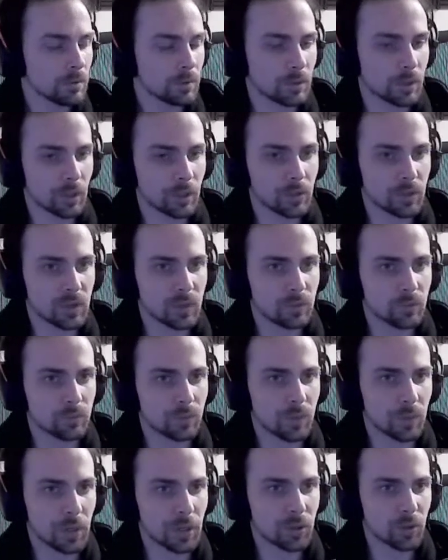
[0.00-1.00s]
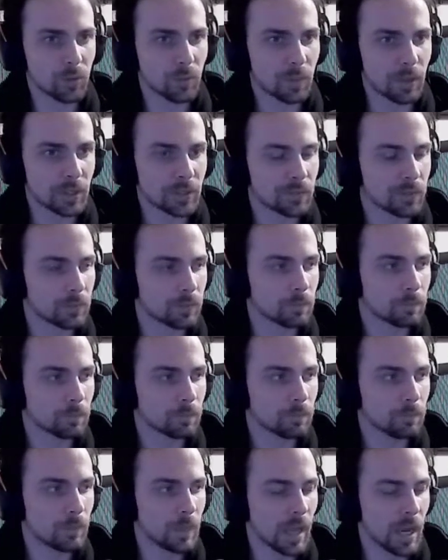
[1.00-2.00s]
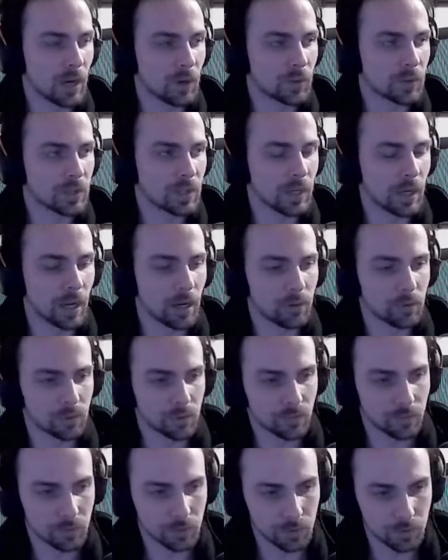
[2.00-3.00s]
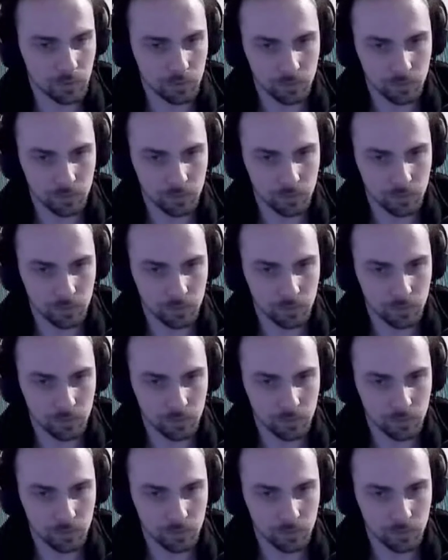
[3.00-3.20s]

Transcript: You cannot remain complex for hours and hours, of course.